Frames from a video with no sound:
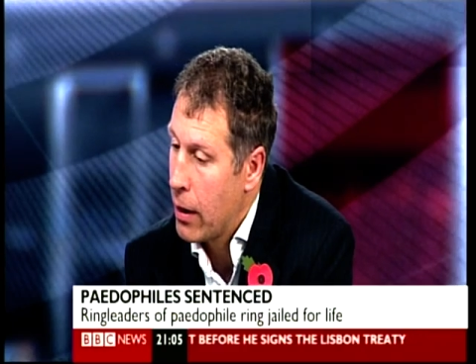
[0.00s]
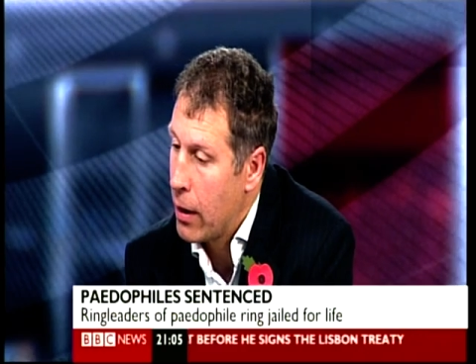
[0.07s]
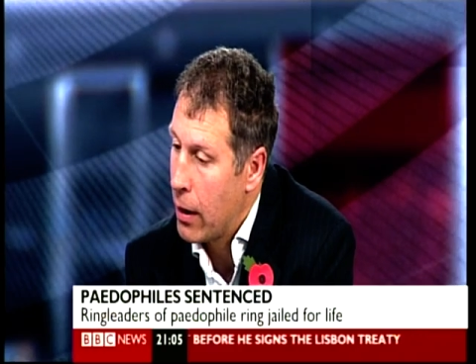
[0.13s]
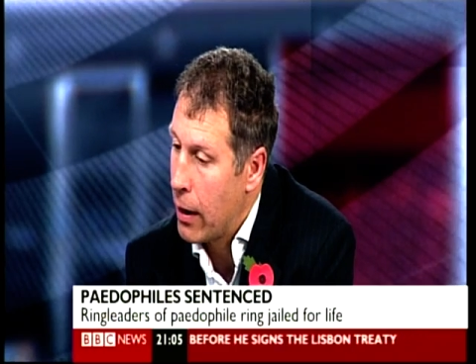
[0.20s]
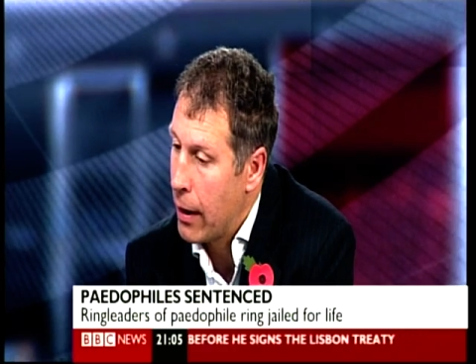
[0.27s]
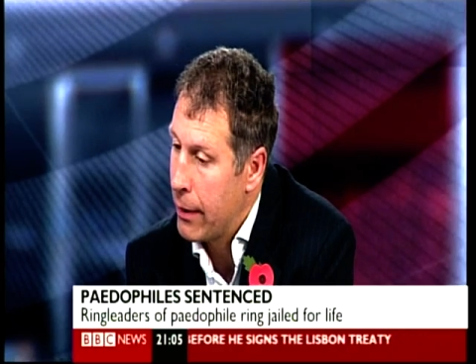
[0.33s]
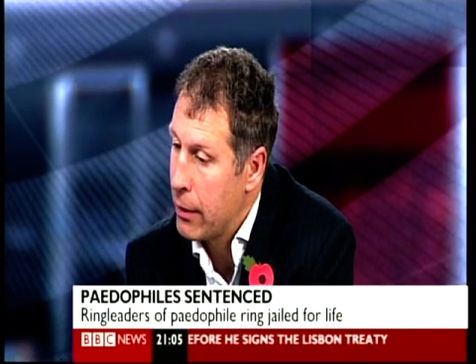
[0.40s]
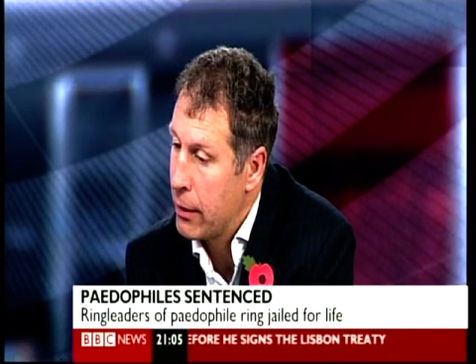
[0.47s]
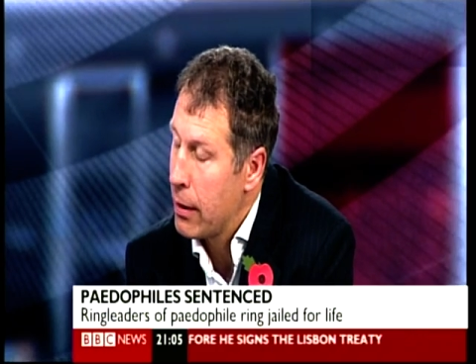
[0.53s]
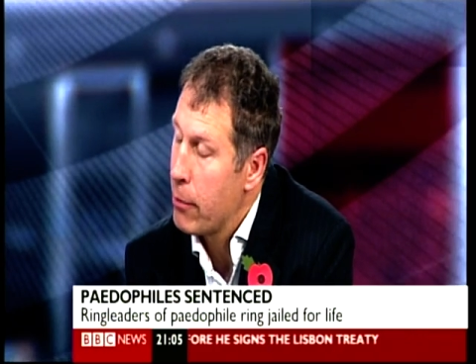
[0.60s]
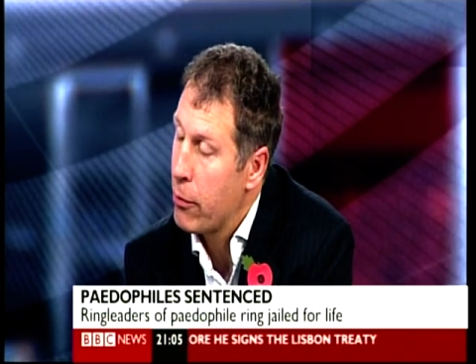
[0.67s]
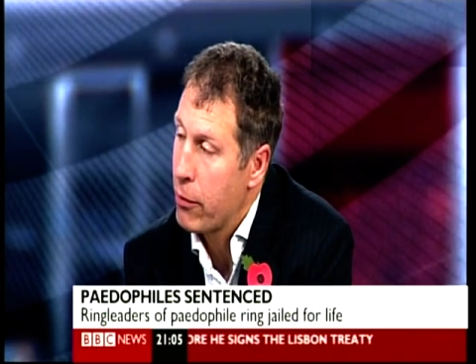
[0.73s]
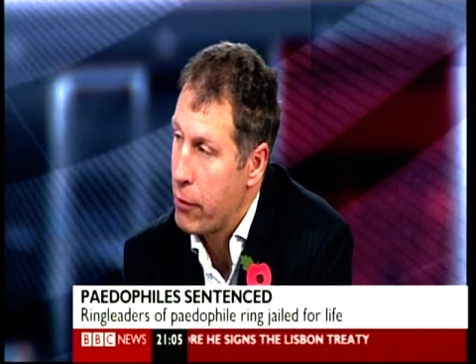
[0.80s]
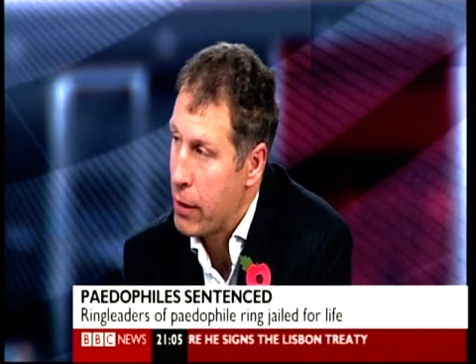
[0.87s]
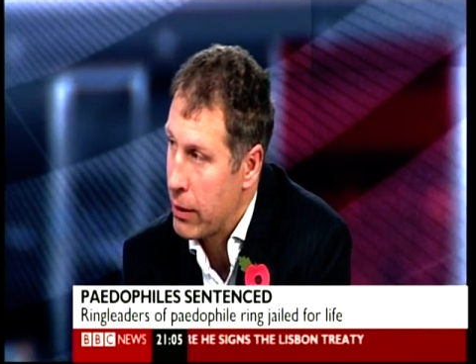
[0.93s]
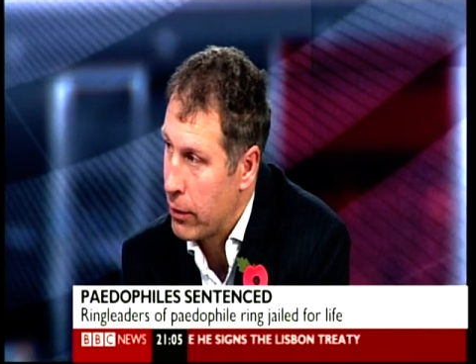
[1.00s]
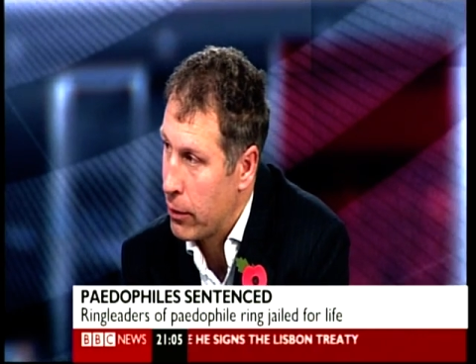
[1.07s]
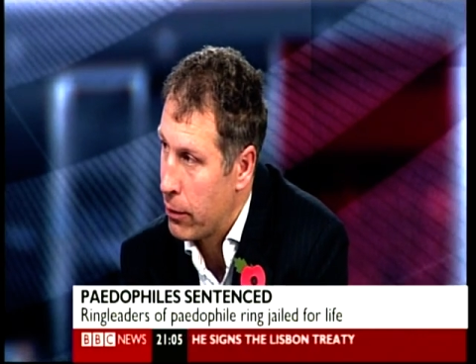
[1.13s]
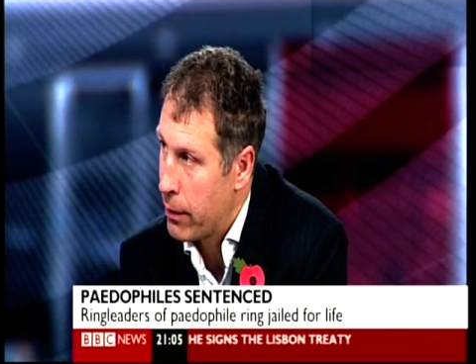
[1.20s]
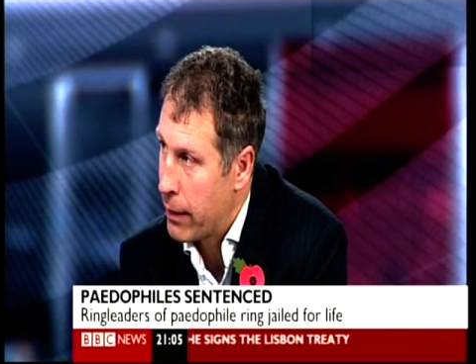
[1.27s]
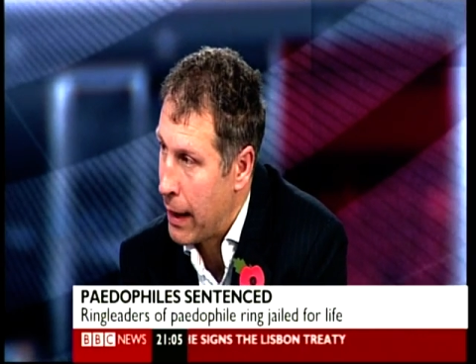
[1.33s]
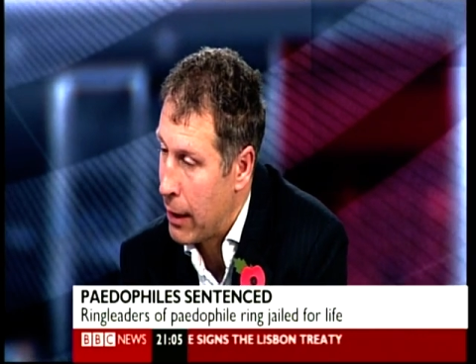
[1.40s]
and the number of
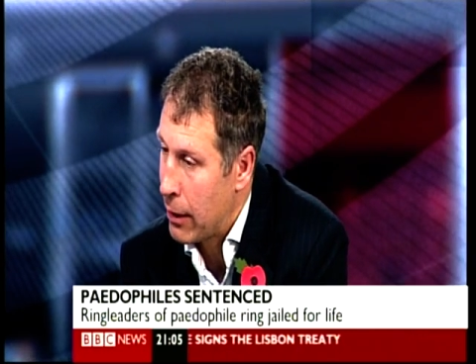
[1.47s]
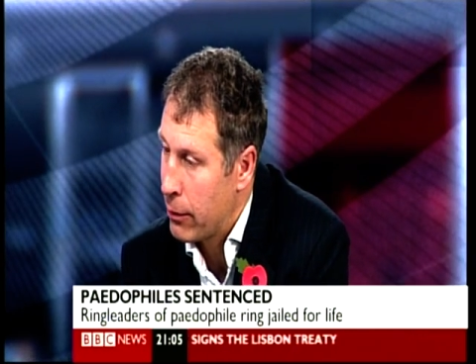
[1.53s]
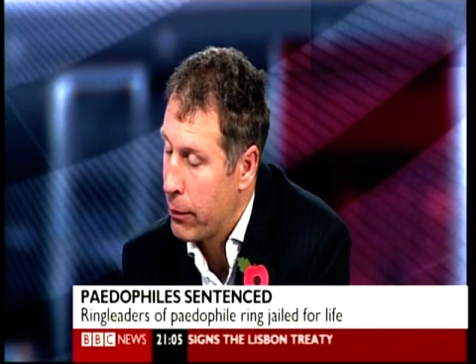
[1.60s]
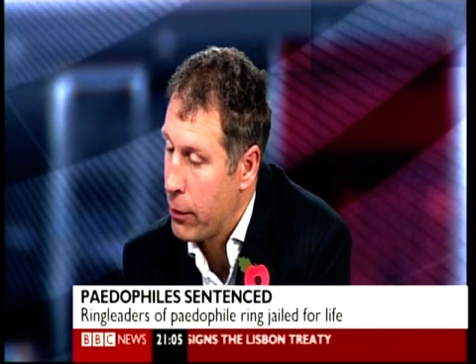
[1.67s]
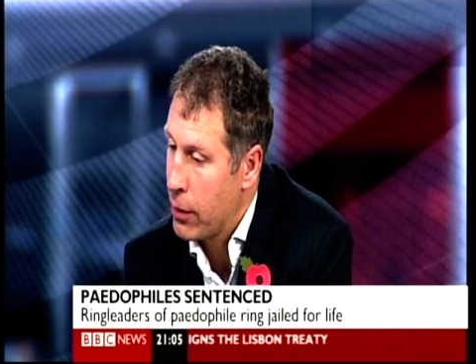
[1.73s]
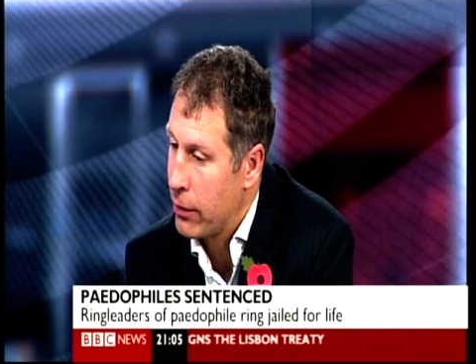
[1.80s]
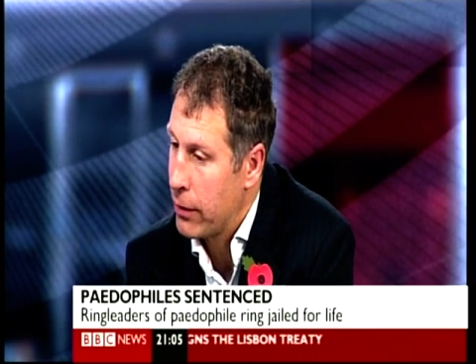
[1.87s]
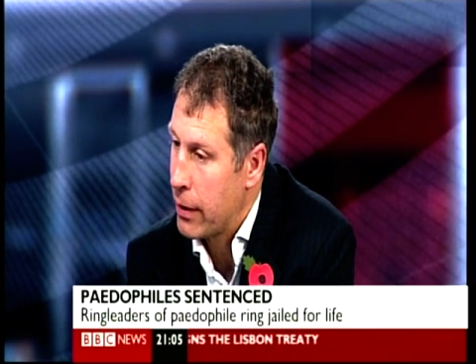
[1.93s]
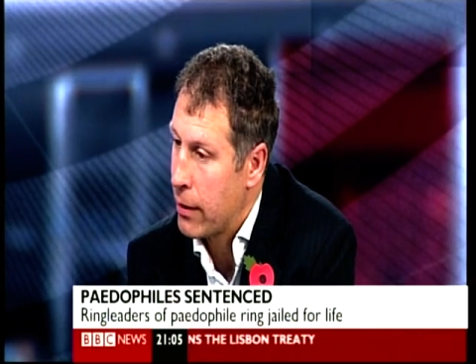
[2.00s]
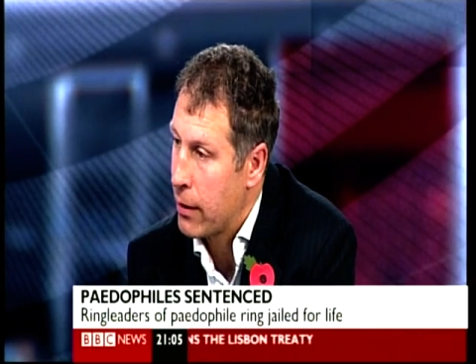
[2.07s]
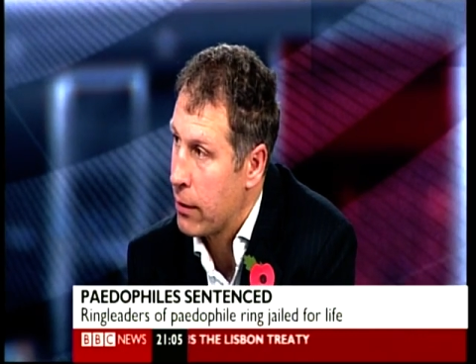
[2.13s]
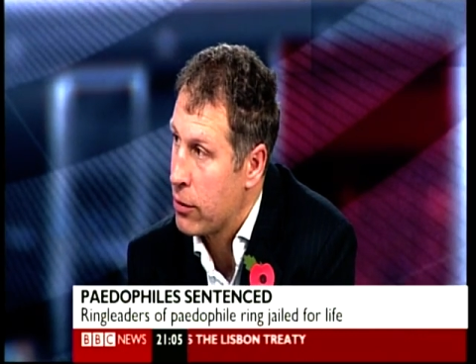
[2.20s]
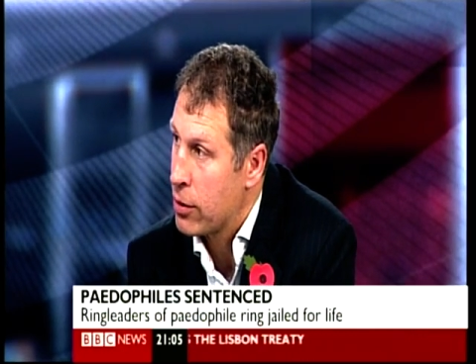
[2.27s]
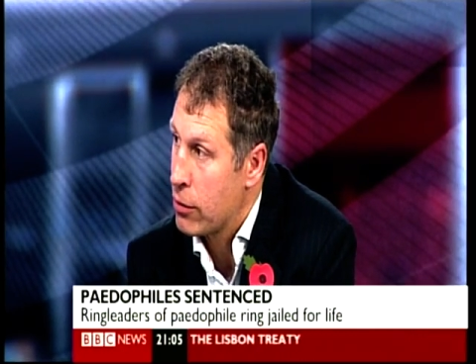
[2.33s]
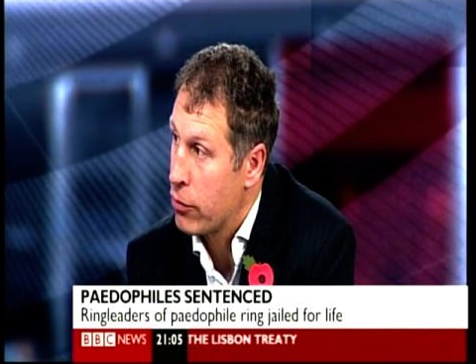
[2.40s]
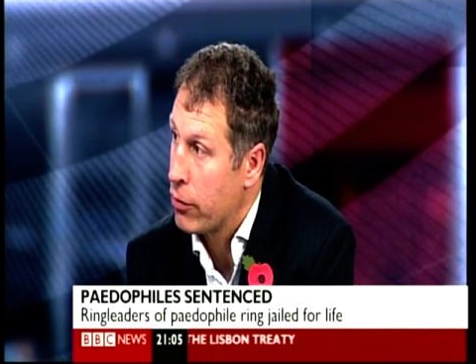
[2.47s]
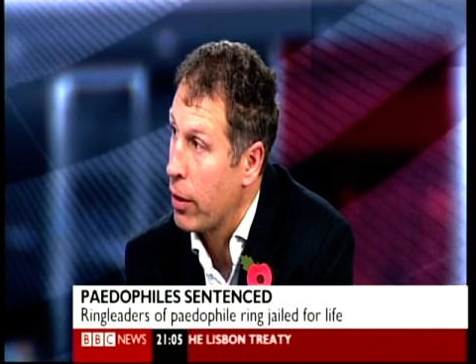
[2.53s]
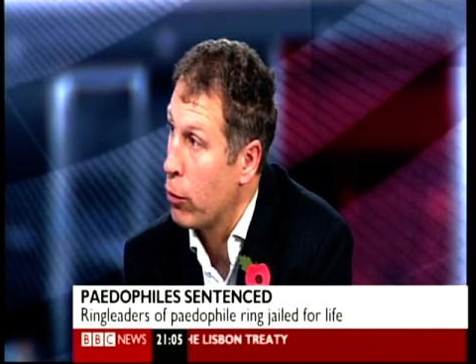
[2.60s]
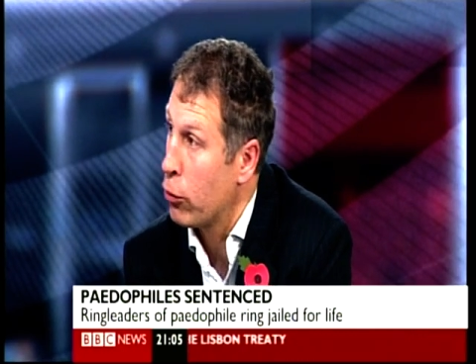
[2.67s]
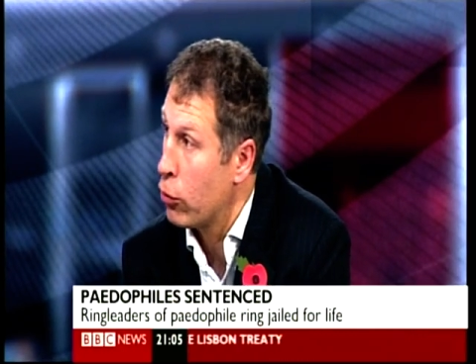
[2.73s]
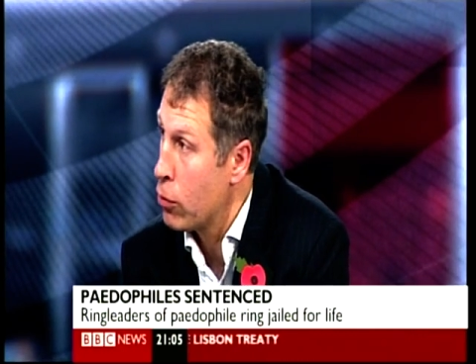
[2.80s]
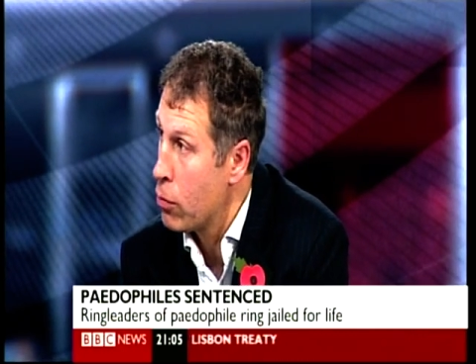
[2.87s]
reasons for that is firstly that children
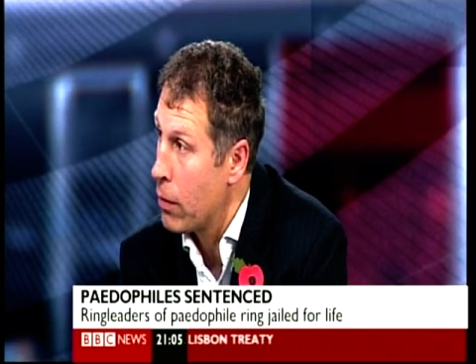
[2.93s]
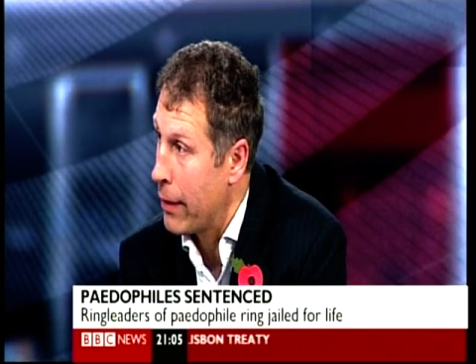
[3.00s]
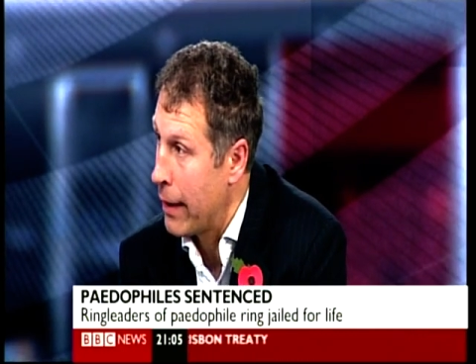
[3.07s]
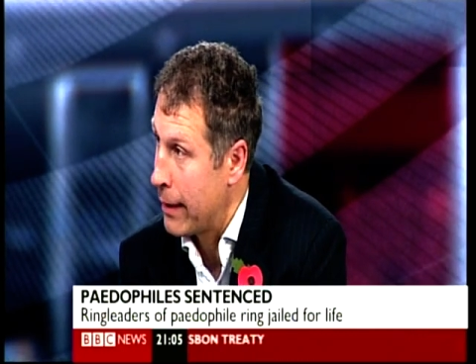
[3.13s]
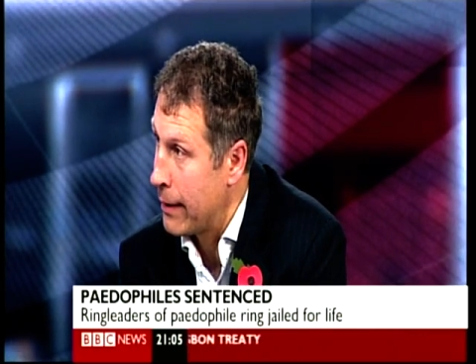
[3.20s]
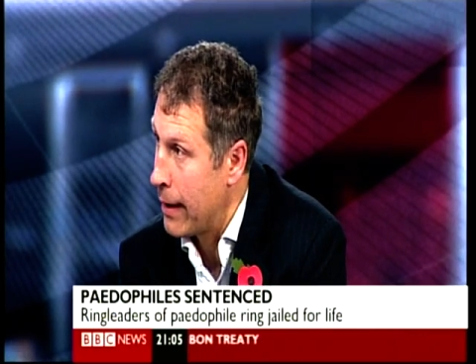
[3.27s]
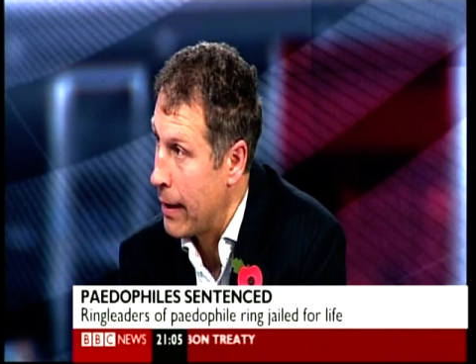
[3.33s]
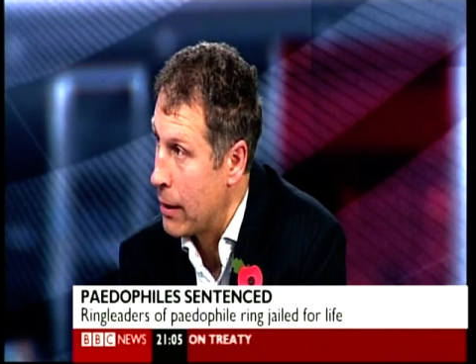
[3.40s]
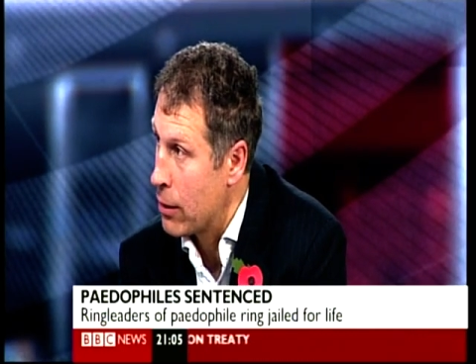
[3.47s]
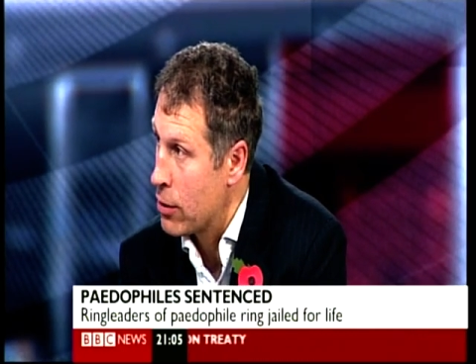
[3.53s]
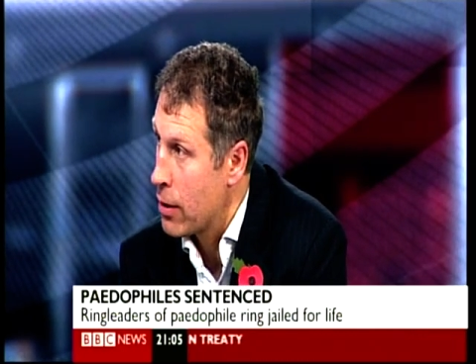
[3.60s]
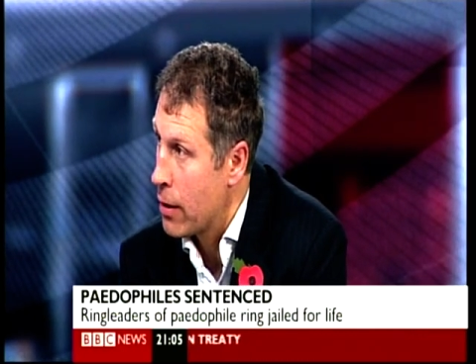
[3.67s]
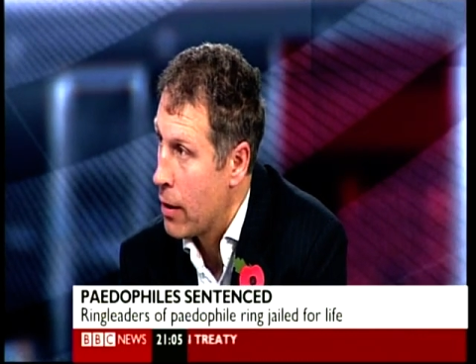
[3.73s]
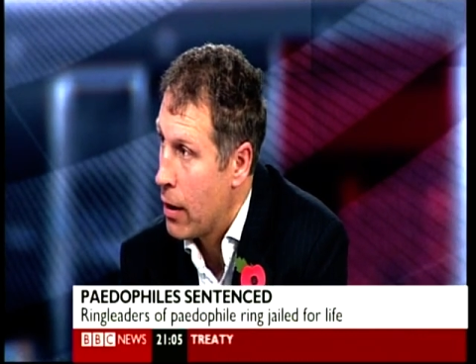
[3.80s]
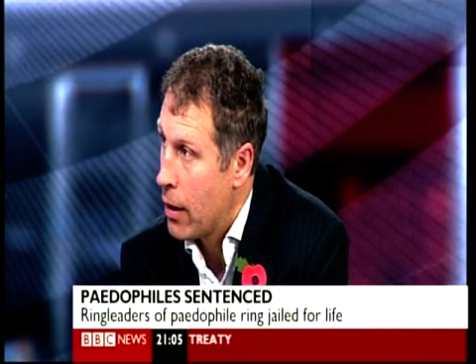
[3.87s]
don't talk at that age,